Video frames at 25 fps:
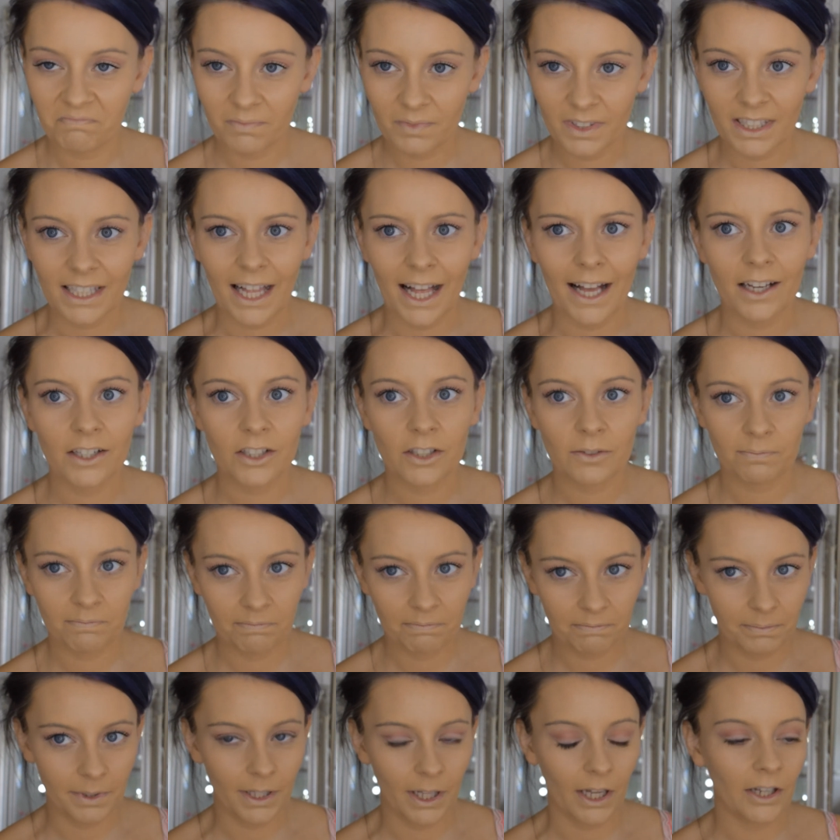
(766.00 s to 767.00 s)
slash
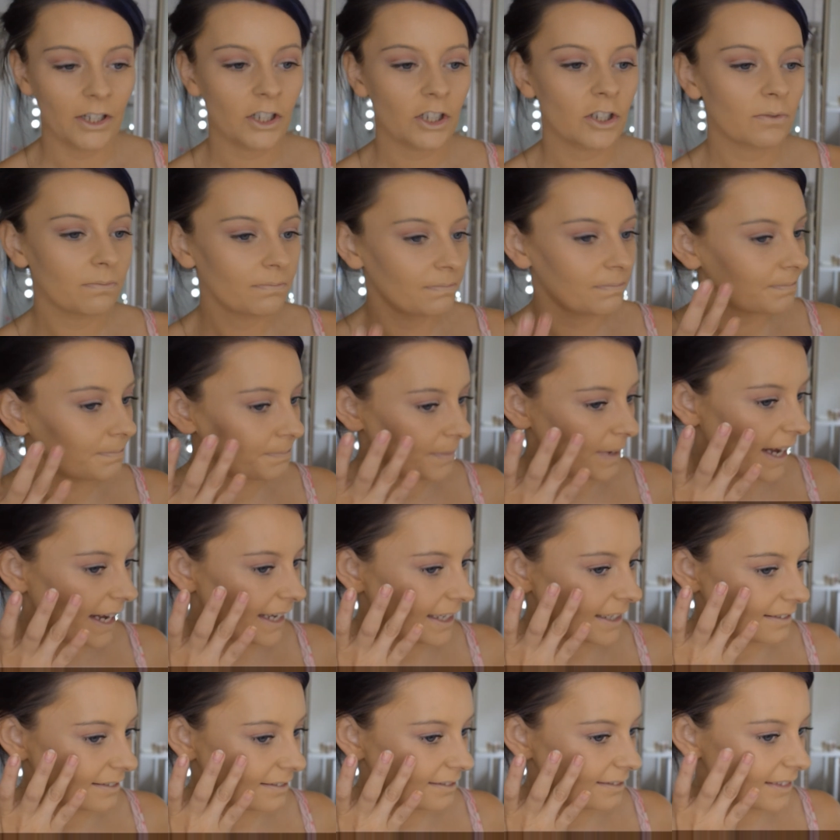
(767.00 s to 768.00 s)
blush.
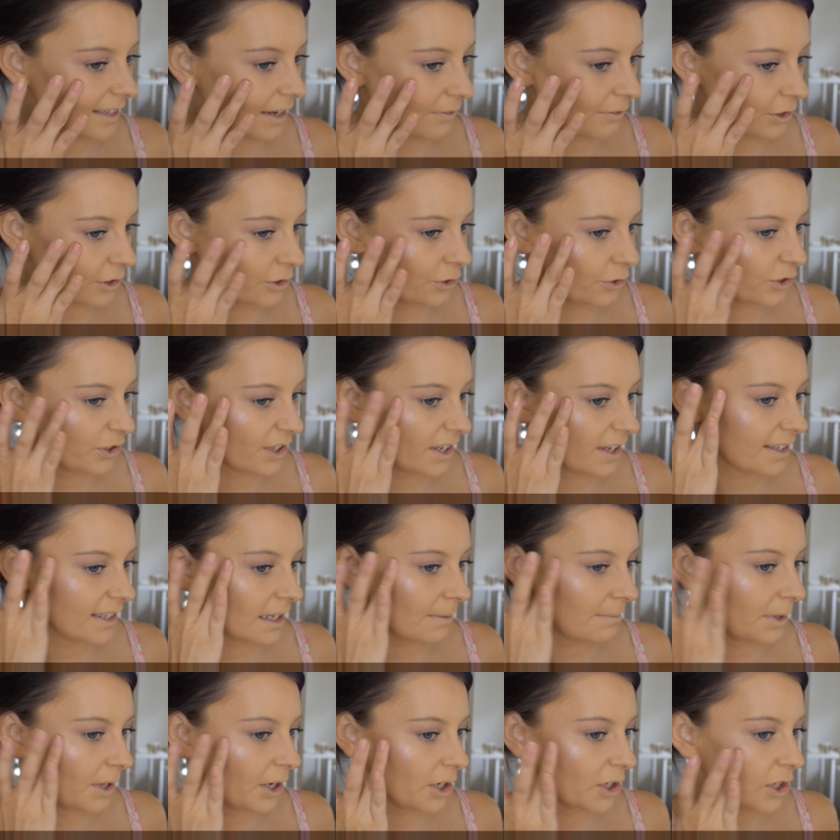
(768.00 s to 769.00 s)
I never use it as
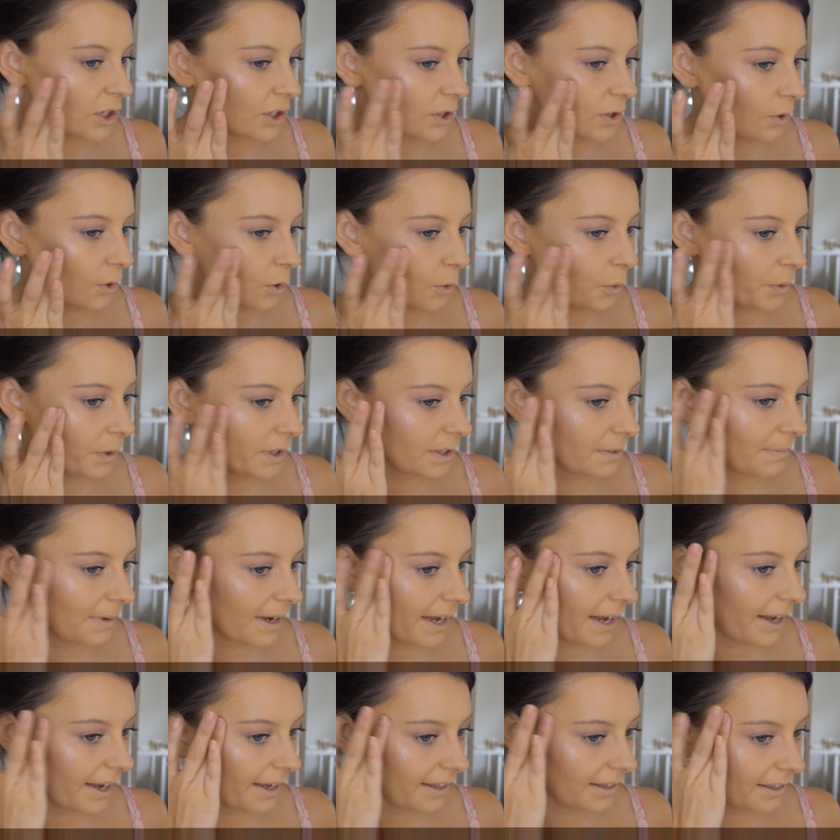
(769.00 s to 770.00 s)
a blush, it's always my
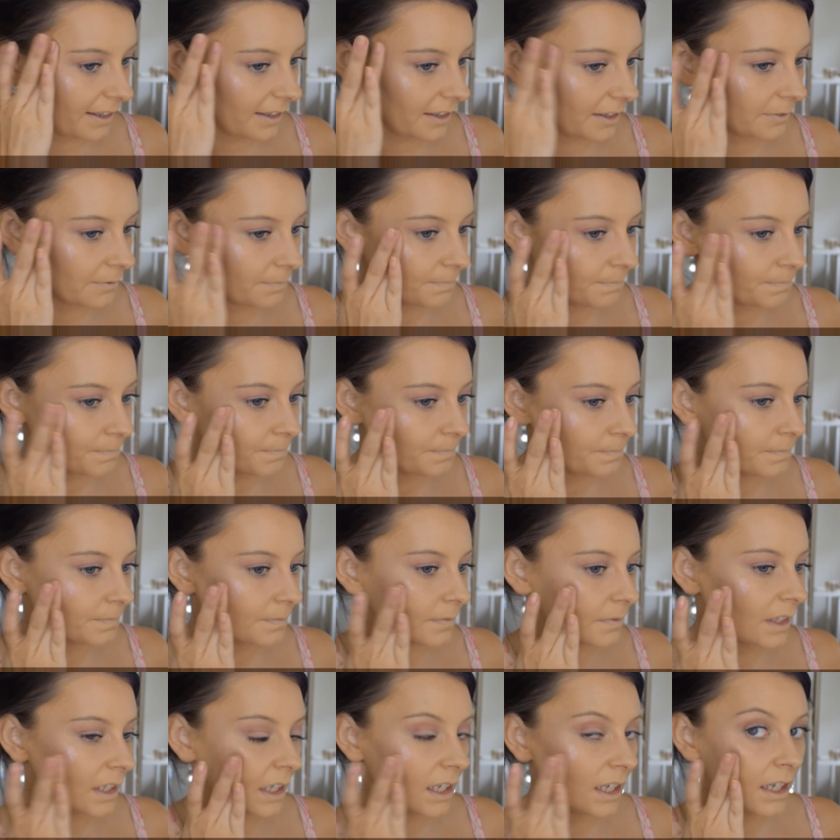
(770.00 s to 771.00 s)
highlight.
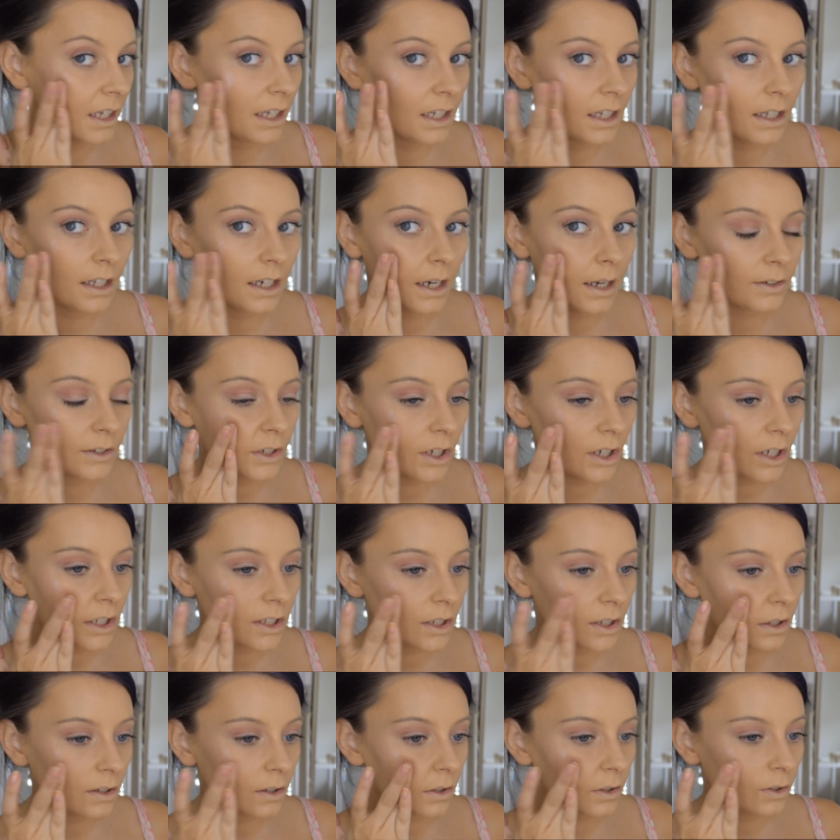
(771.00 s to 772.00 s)
And I'm
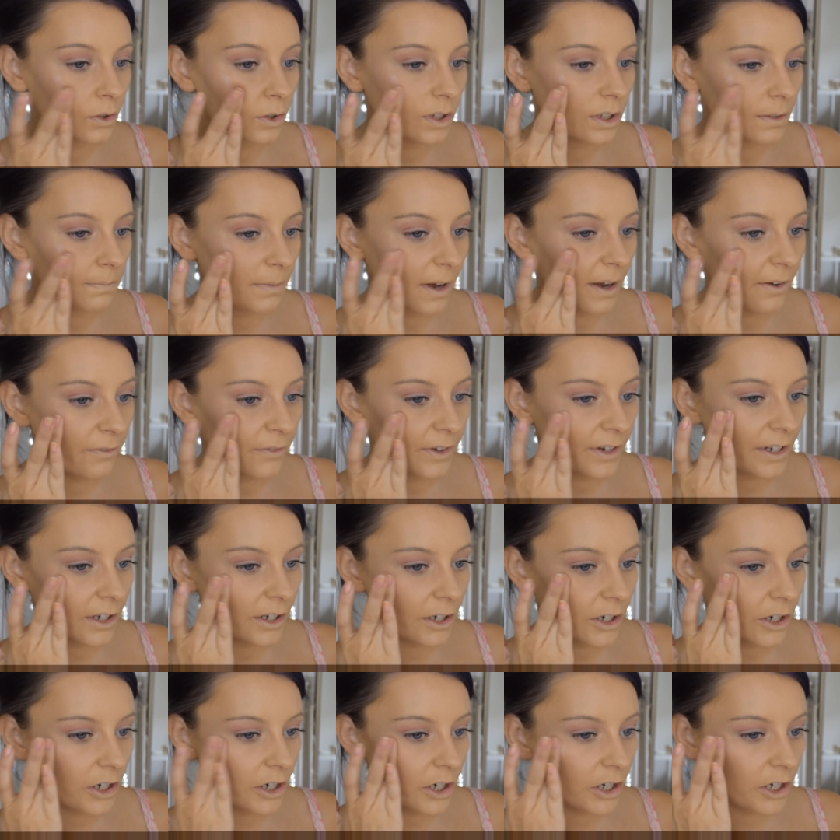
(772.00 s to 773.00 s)
just using my
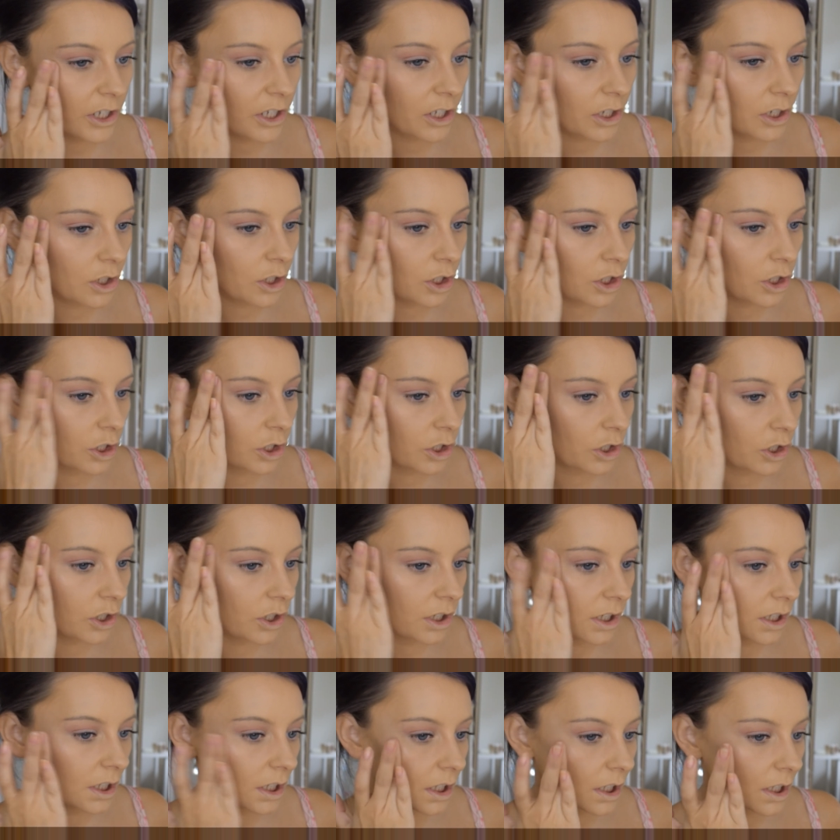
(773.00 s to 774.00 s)
fingers
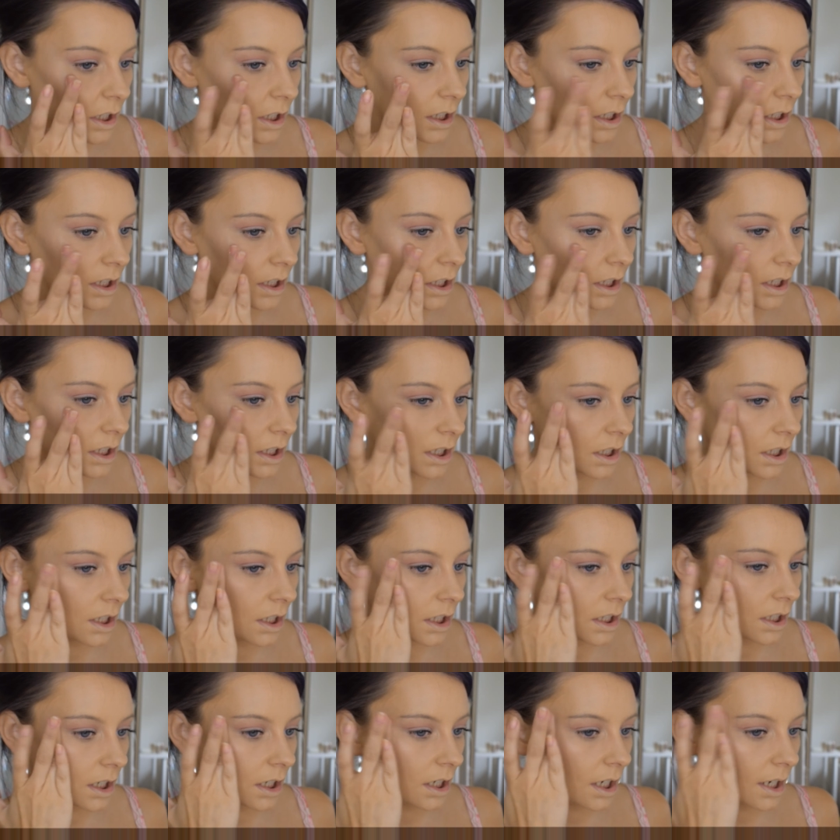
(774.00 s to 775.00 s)
to
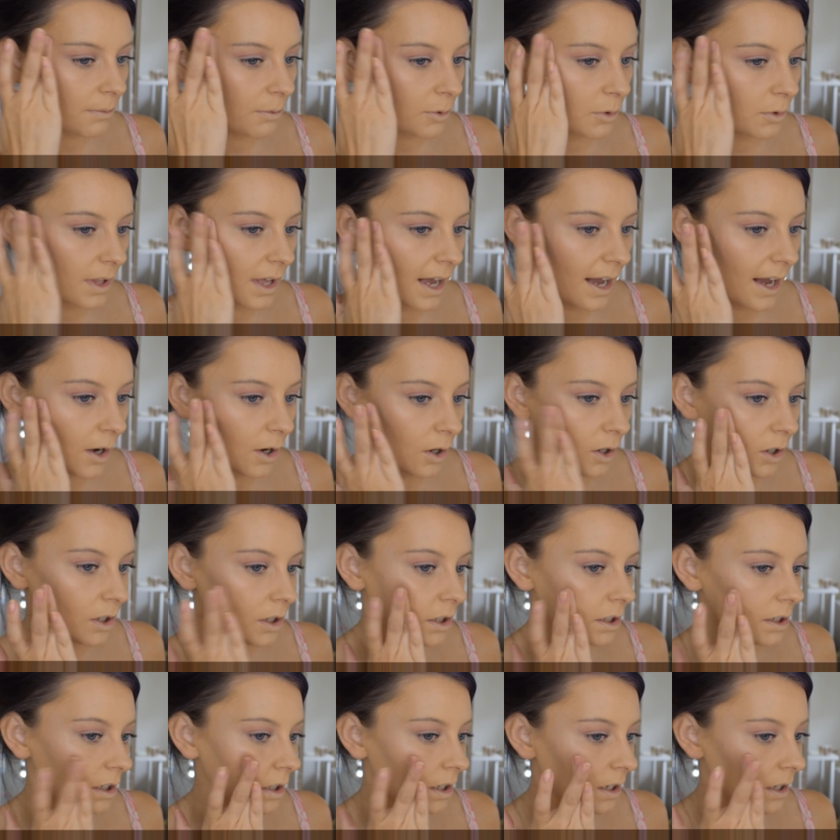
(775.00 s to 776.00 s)
stipple that
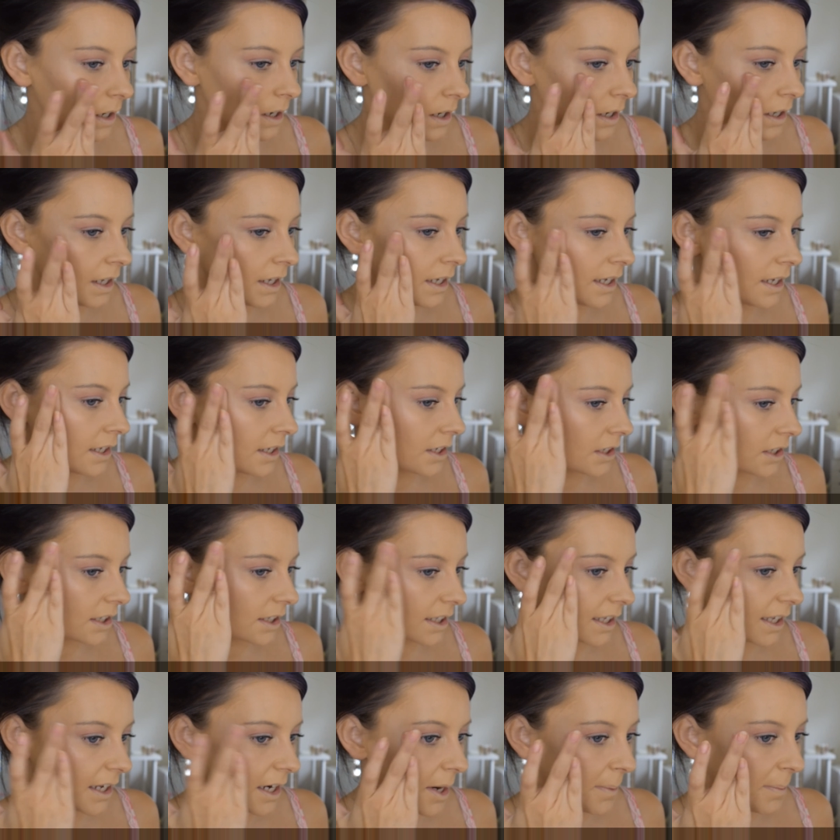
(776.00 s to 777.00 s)
on.
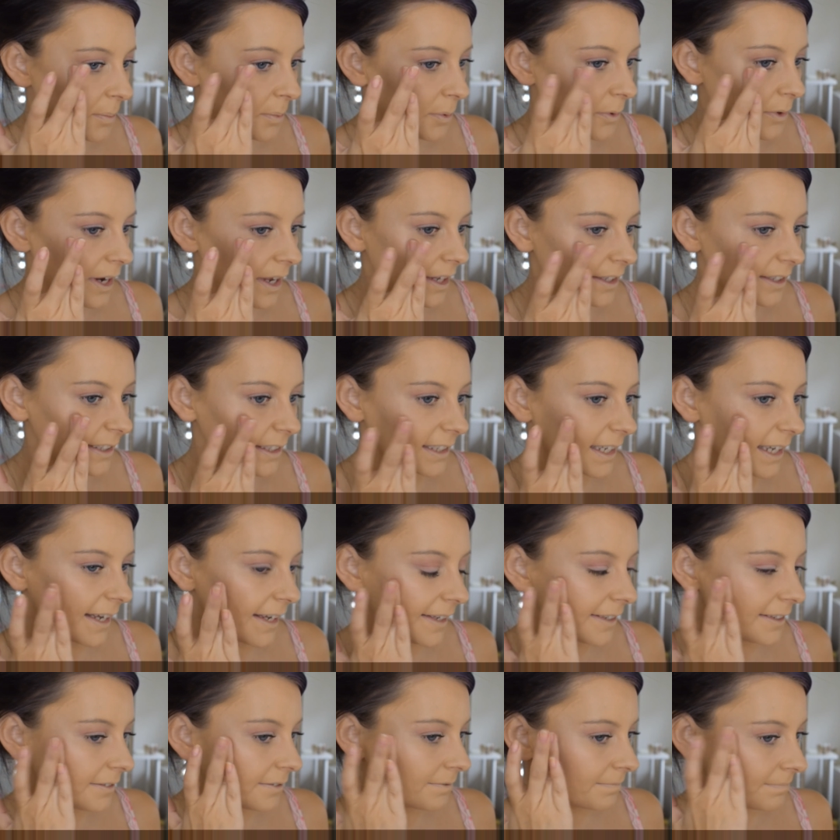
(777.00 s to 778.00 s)
Just kind of pressing it
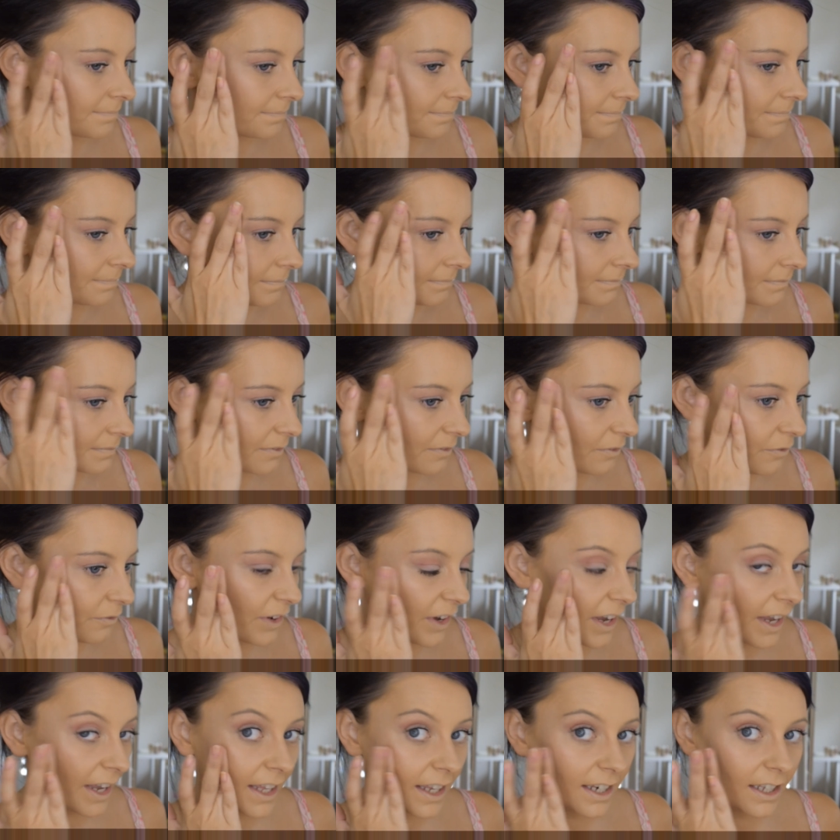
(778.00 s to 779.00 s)
in
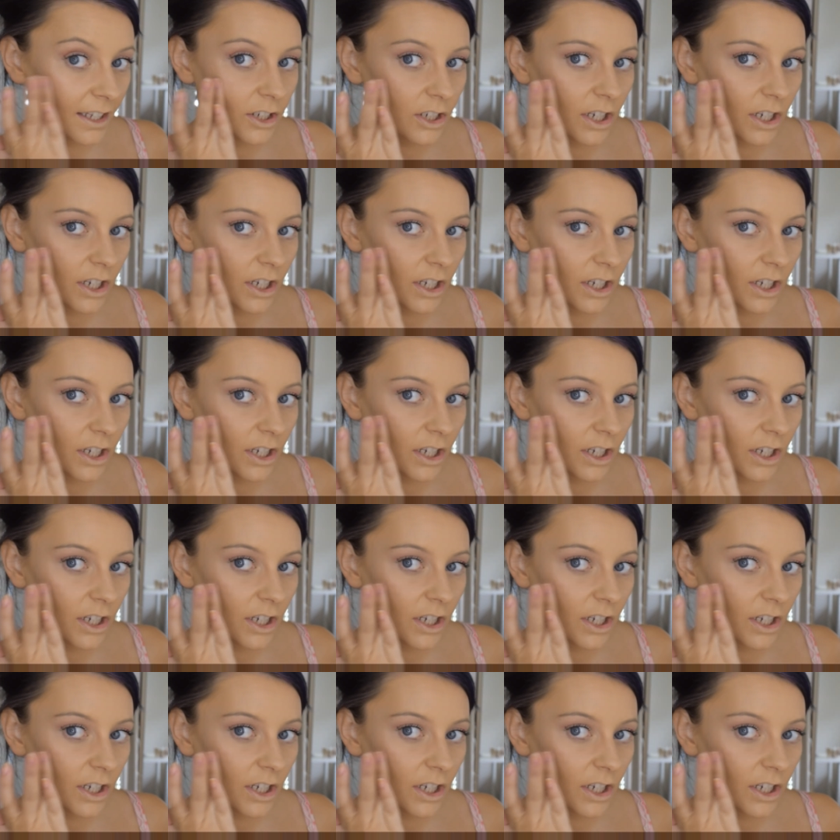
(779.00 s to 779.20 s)
very